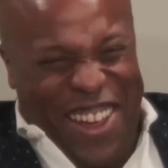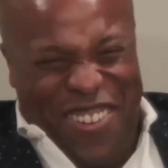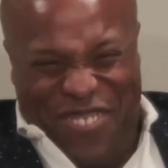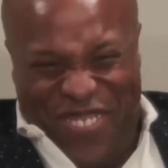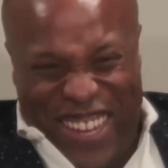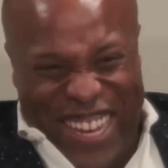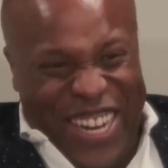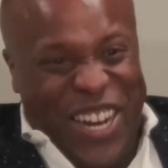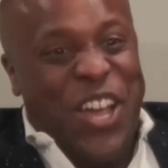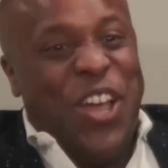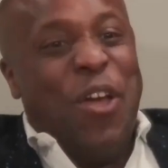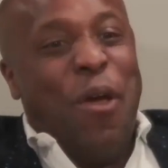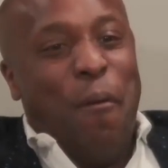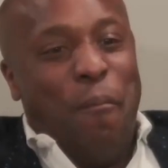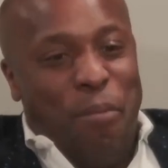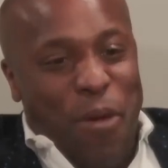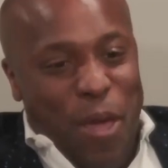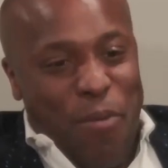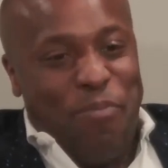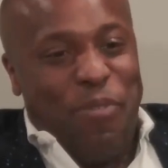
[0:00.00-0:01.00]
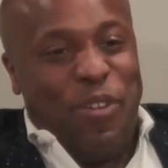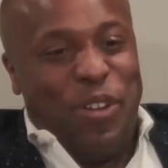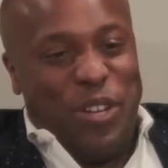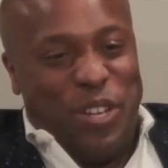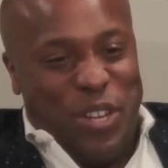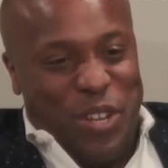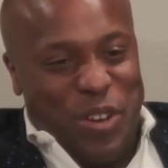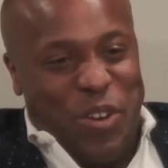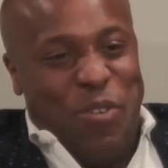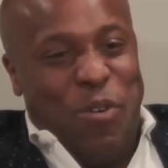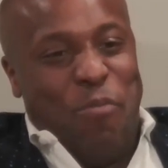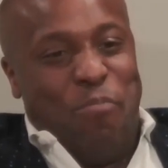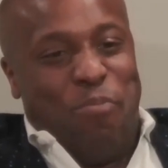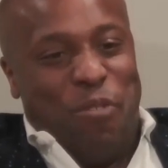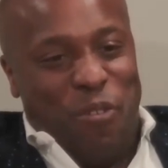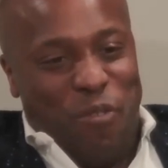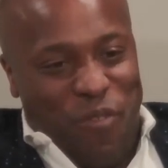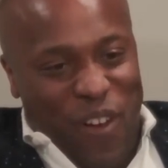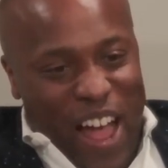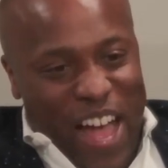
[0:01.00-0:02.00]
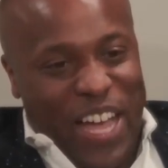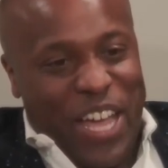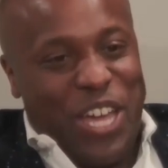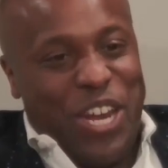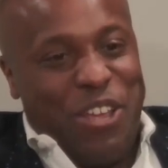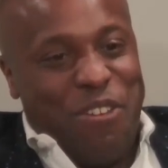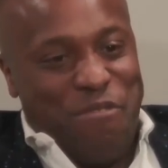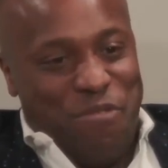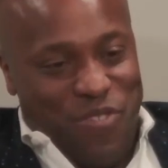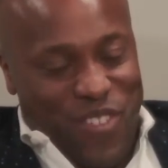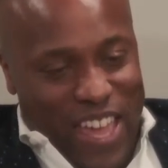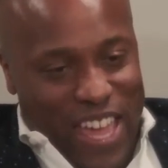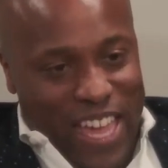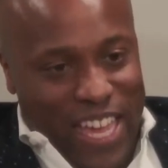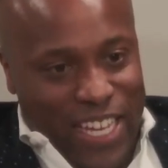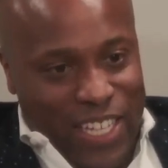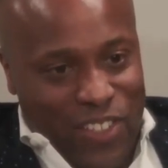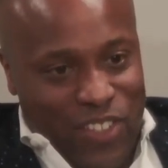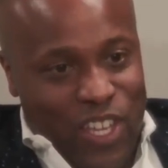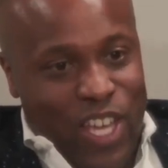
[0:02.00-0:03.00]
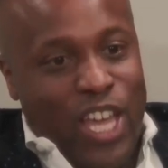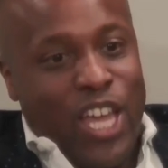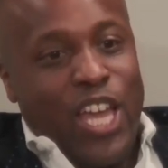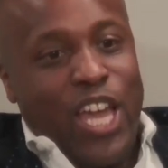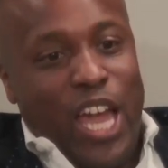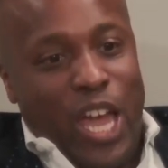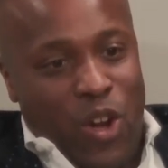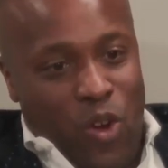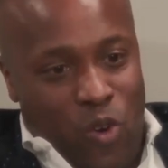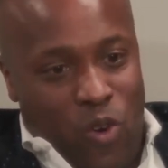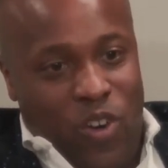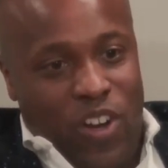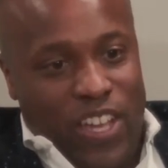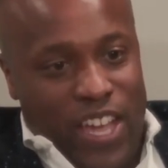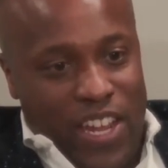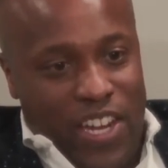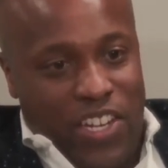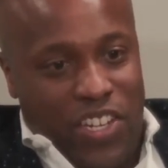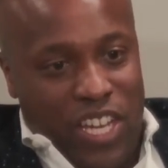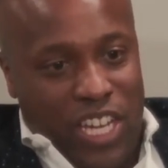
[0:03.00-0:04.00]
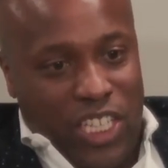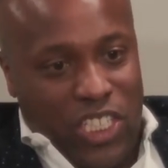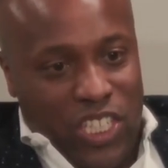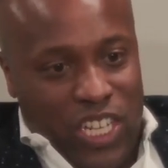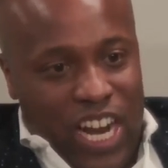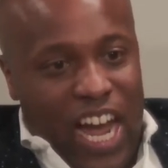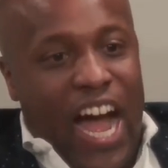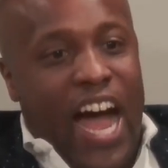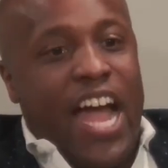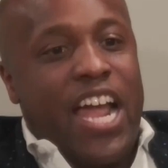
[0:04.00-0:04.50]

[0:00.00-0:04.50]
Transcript: I mean, people do provocative things in order to get attention.